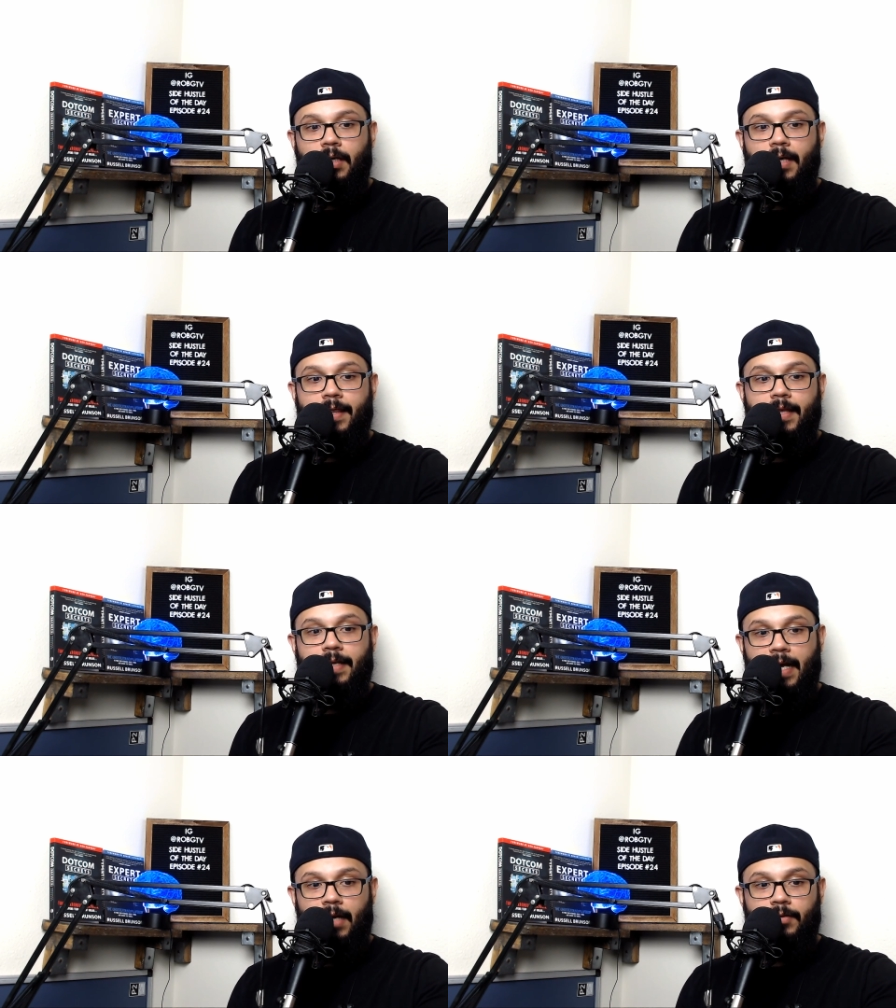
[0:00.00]
And then
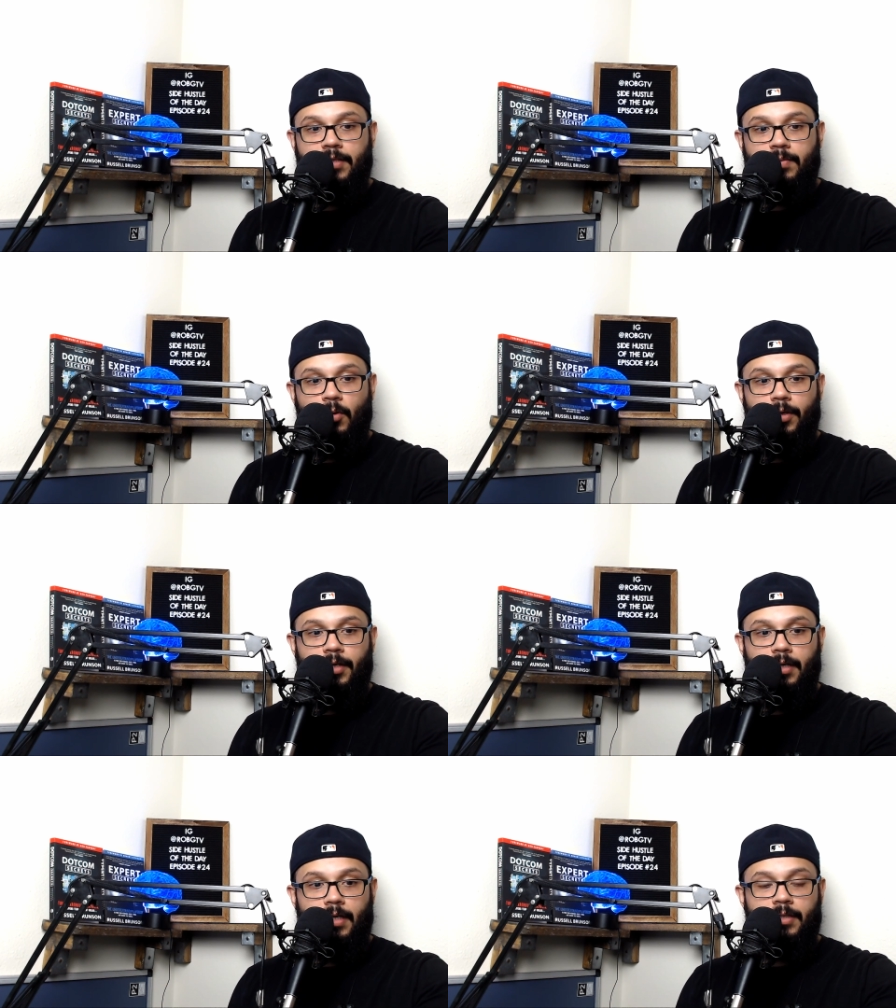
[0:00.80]
now this
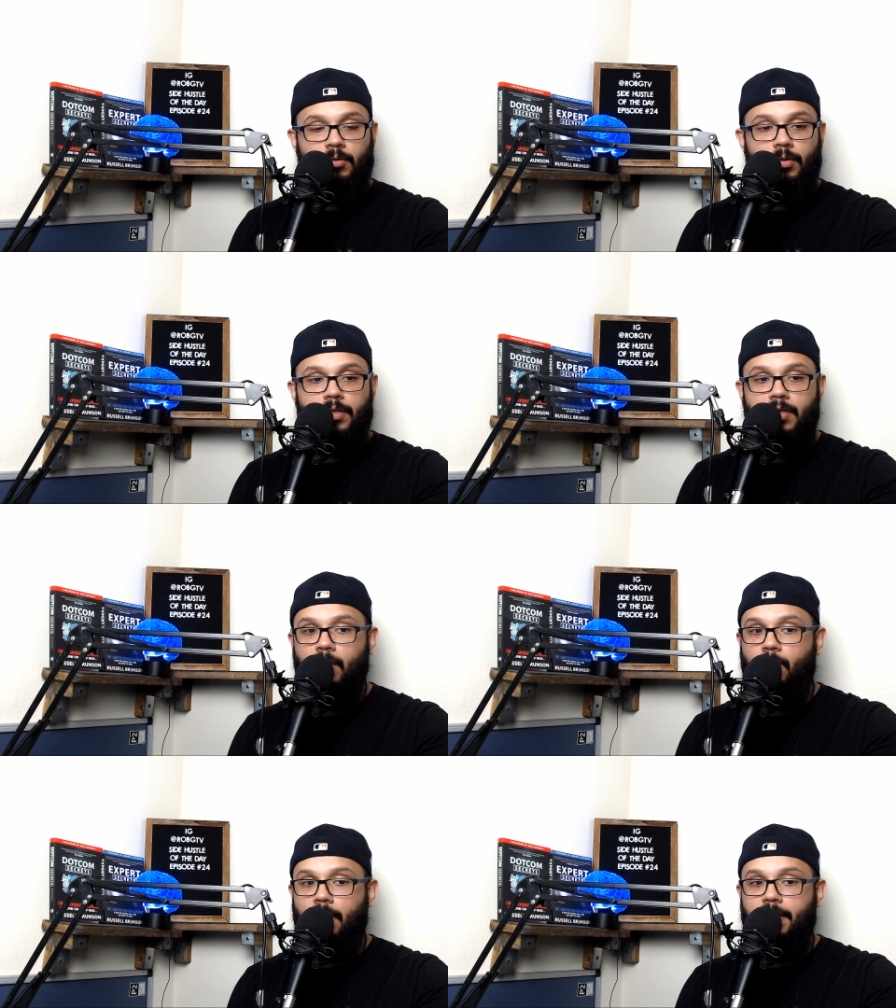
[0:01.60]
morning, I sold
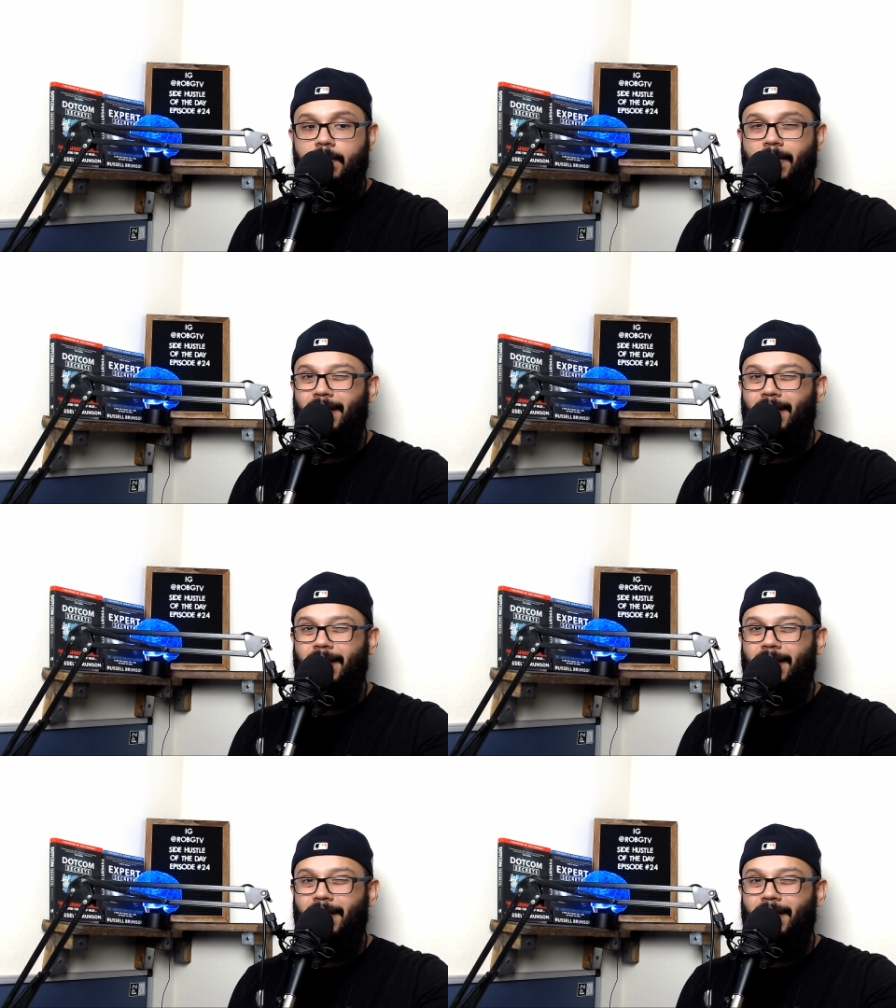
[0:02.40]
another one on eBay,